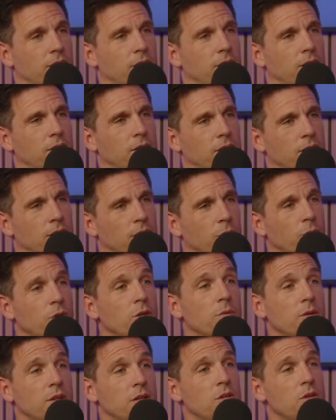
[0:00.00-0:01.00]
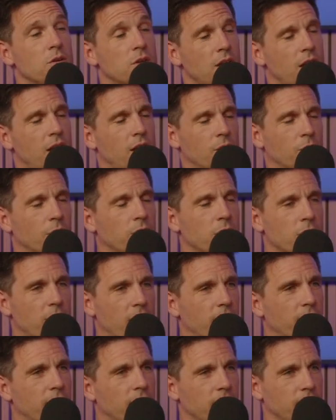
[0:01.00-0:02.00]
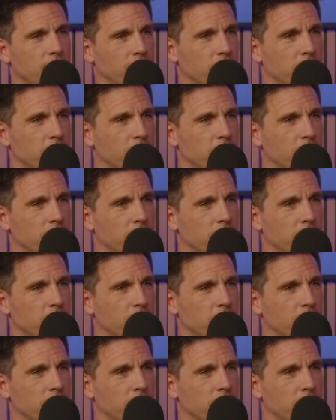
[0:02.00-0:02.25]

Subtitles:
Were you in the UK or were you out in?